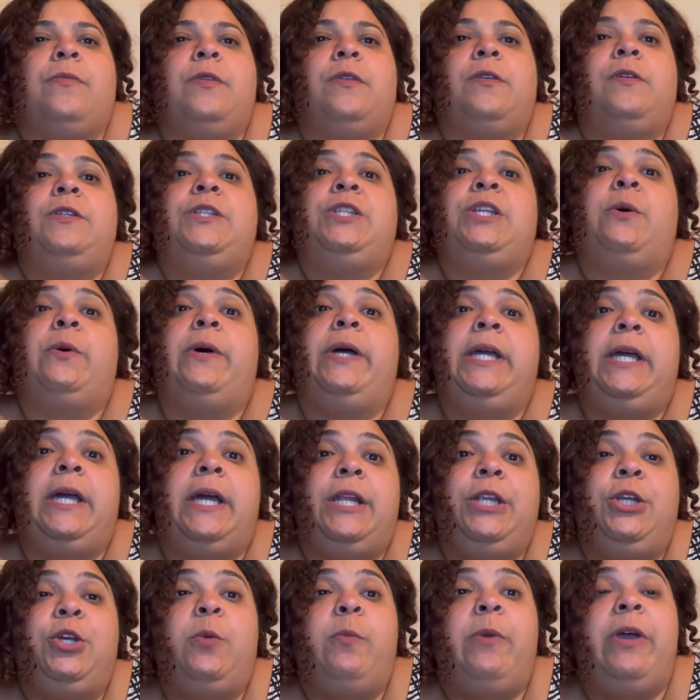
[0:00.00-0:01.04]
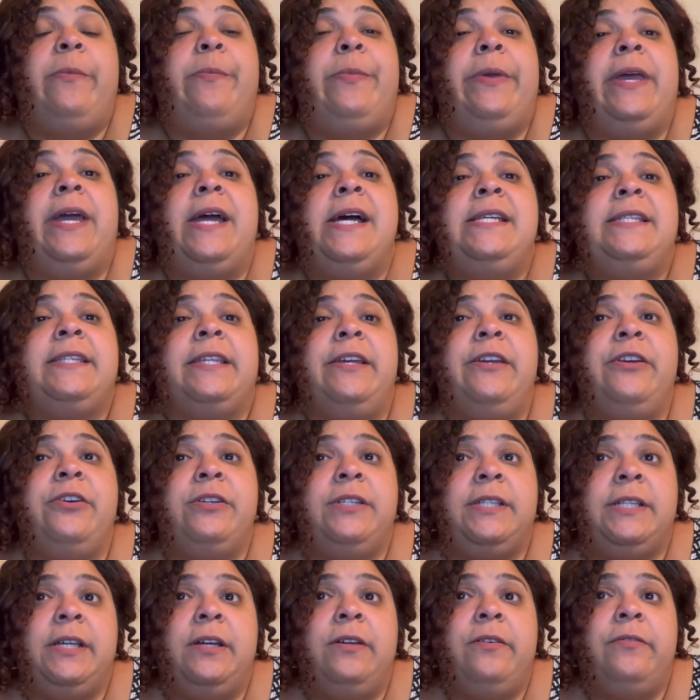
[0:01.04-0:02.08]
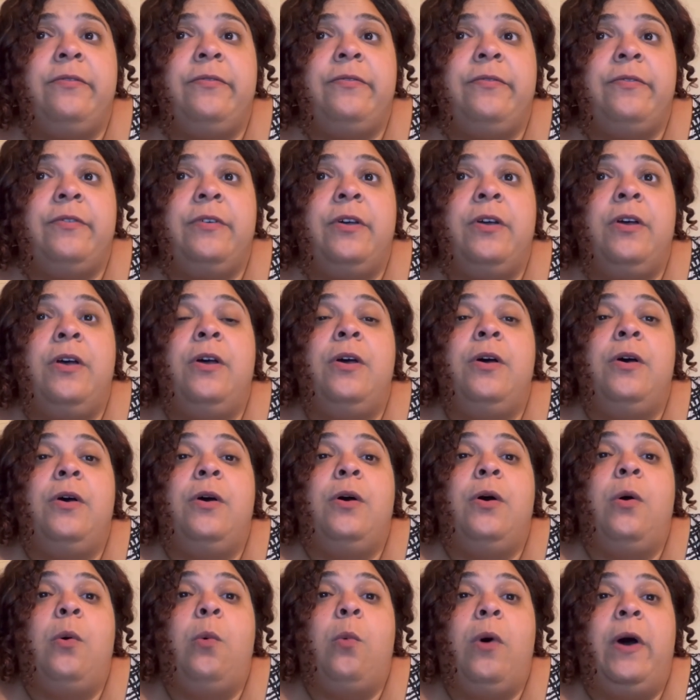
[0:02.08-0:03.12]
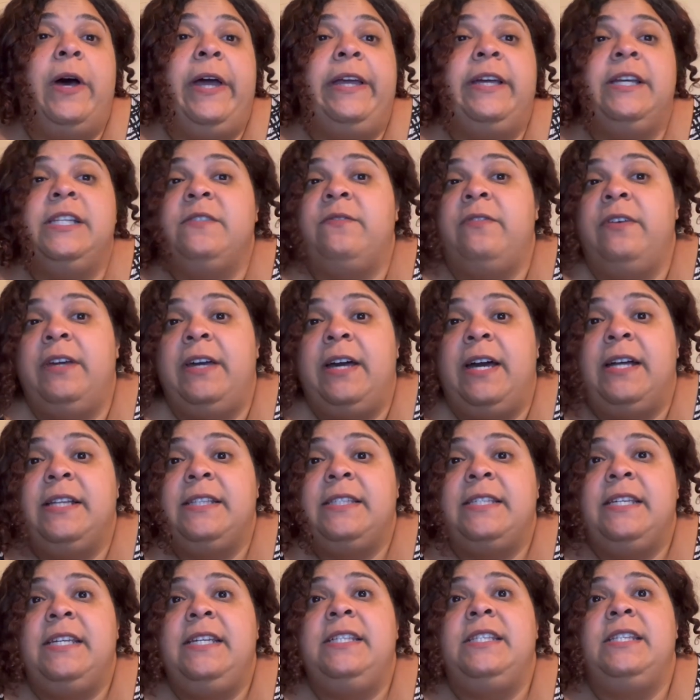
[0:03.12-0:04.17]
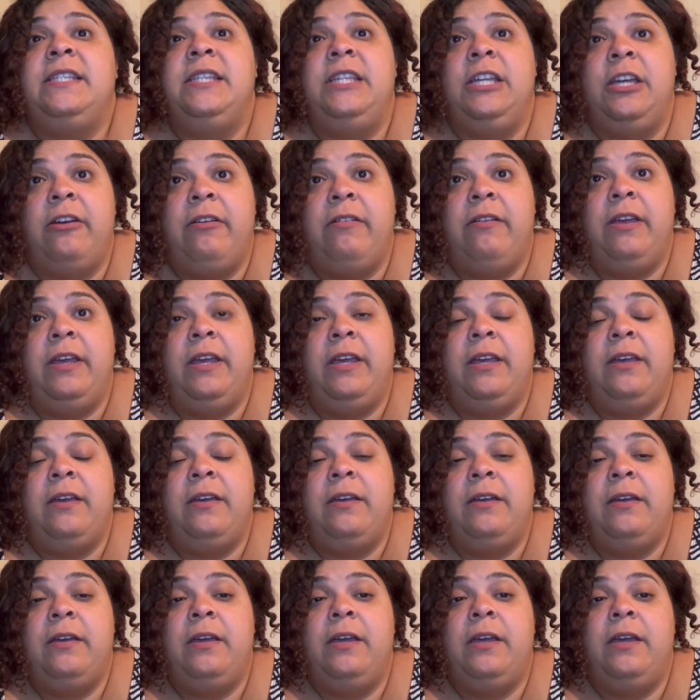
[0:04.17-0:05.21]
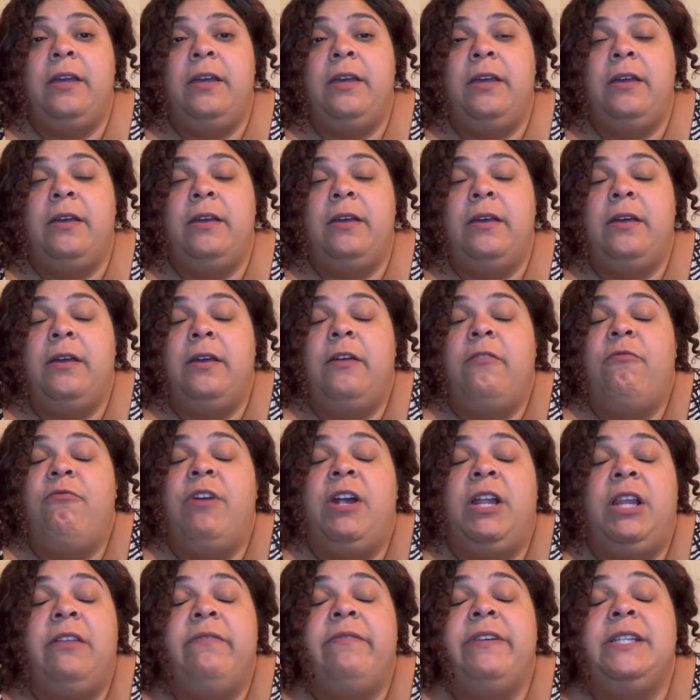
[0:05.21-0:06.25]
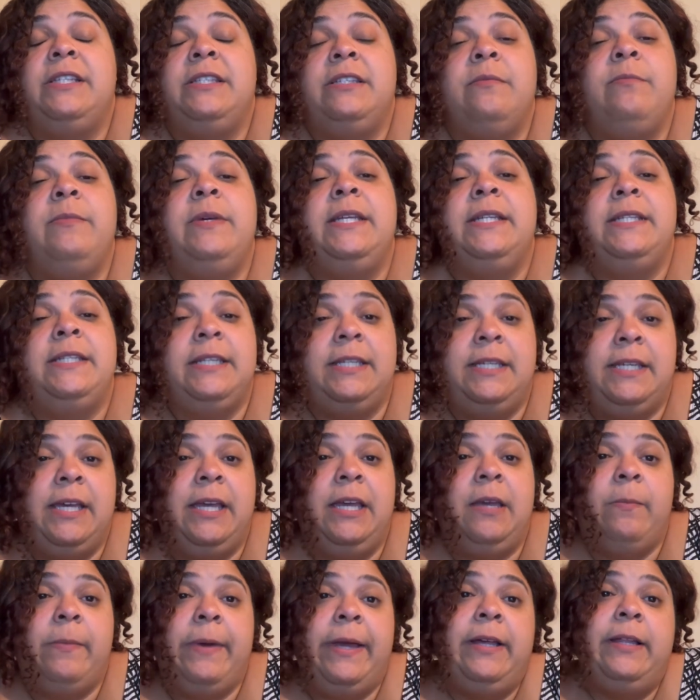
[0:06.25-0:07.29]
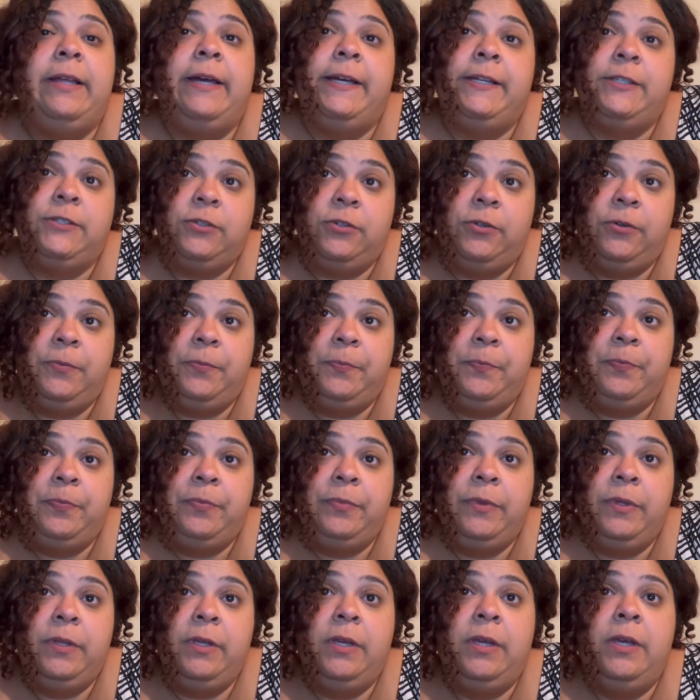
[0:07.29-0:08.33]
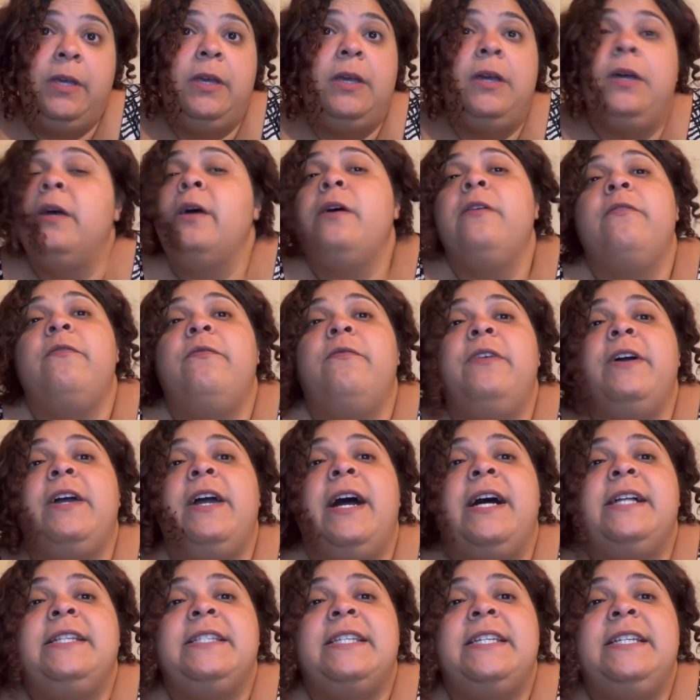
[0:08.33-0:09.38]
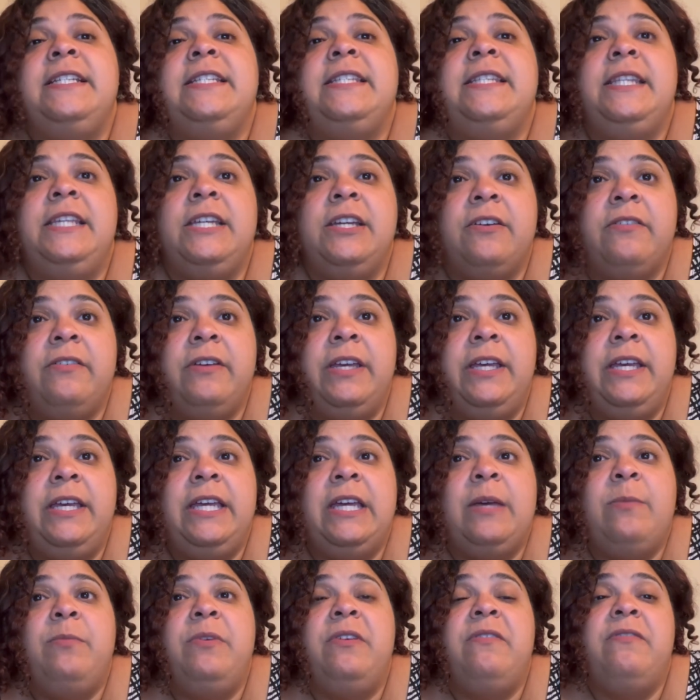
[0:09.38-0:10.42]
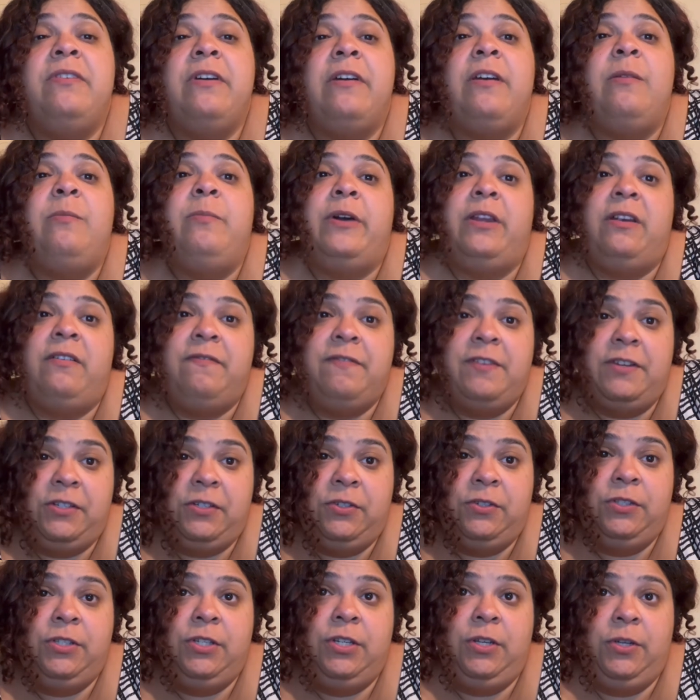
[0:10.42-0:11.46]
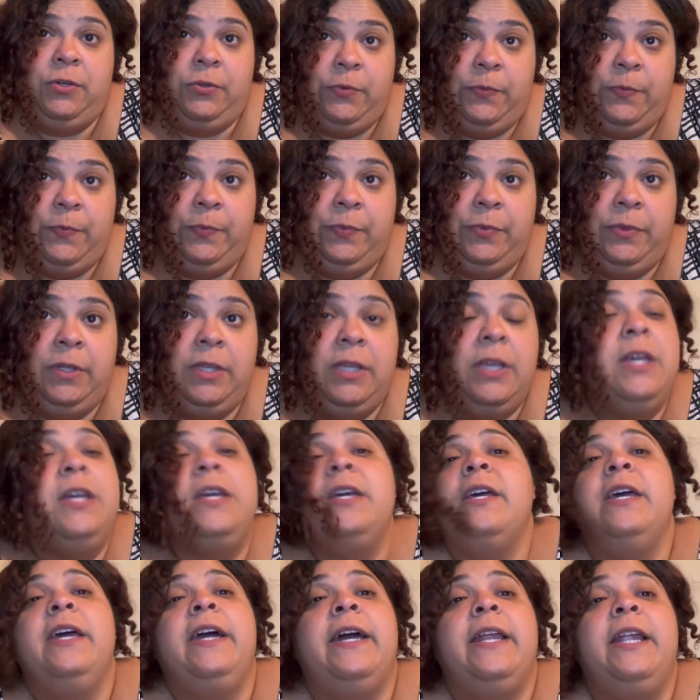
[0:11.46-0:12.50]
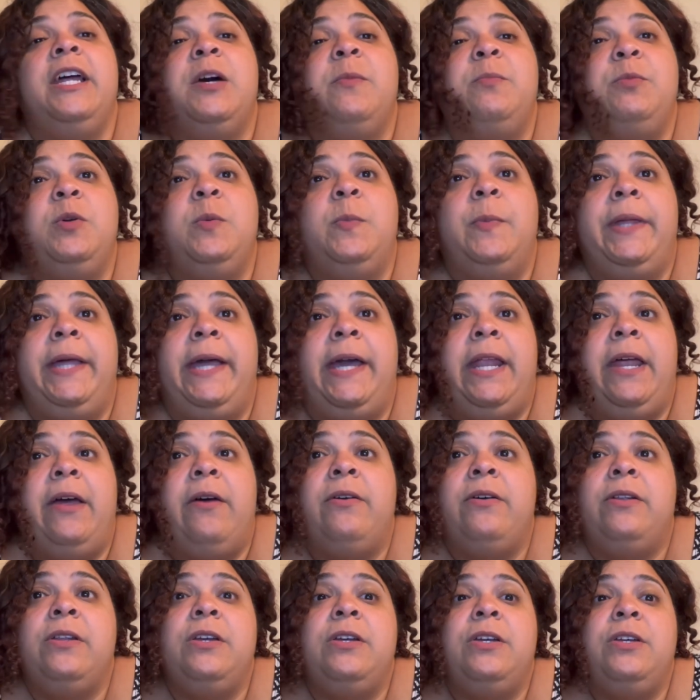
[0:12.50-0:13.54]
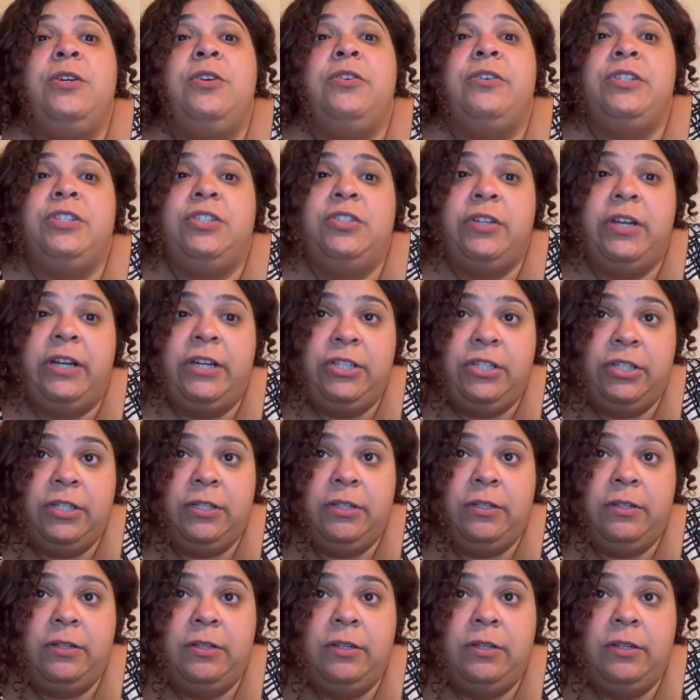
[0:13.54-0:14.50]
So again, you might be asking yourself, why is Vygotsky's theory relevant to me today in my classroom? Vygotsky's theory can be very beneficial to you. It can help you plan out your instruction.